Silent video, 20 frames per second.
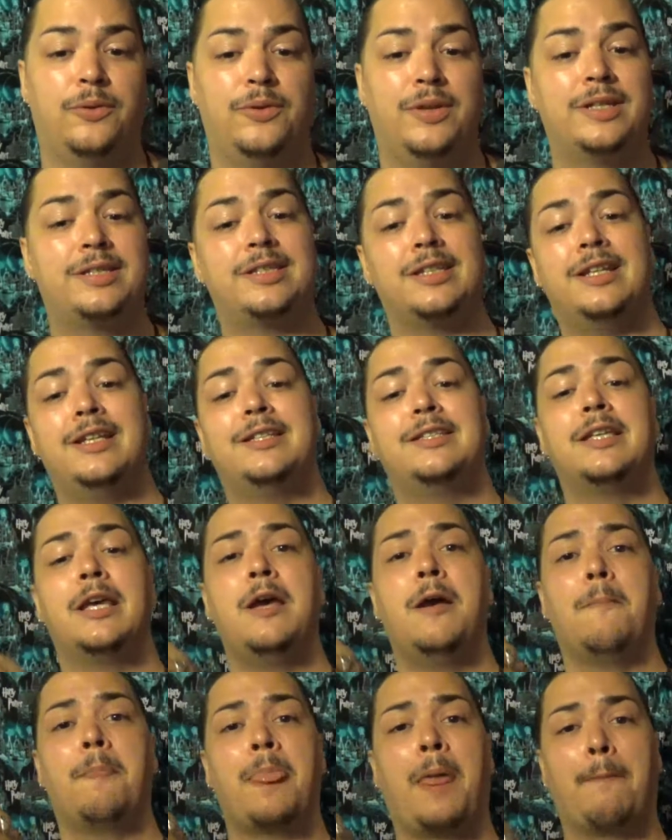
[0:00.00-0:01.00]
This is
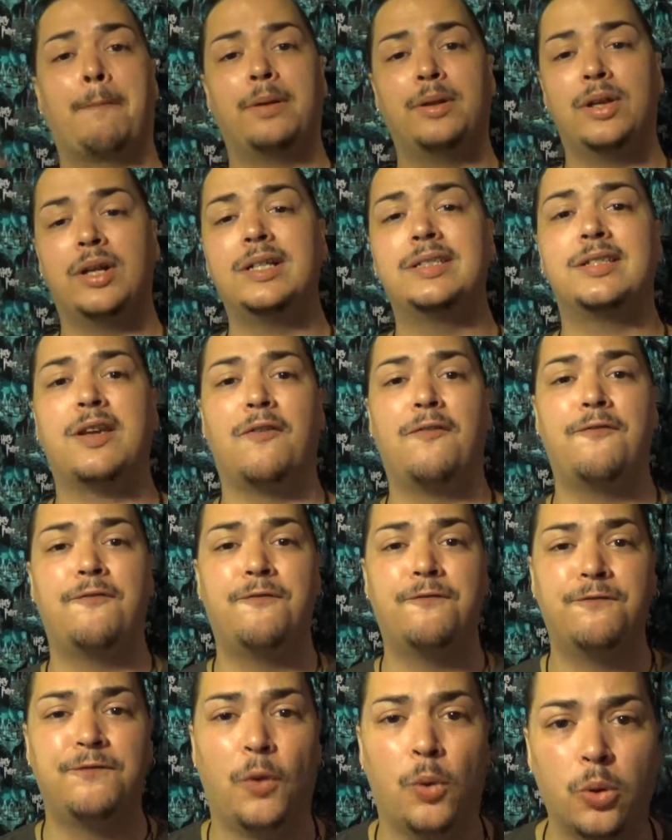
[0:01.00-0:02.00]
plus
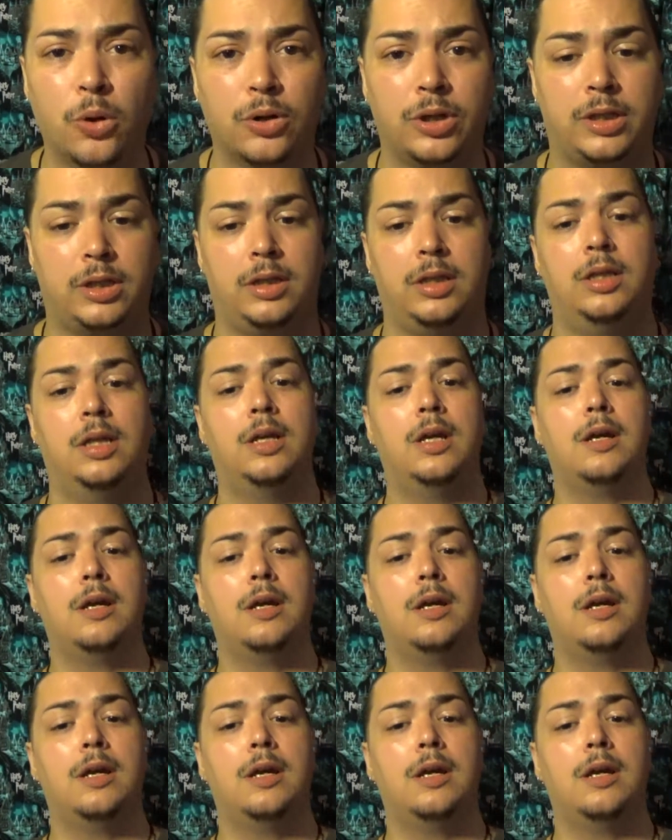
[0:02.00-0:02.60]
40.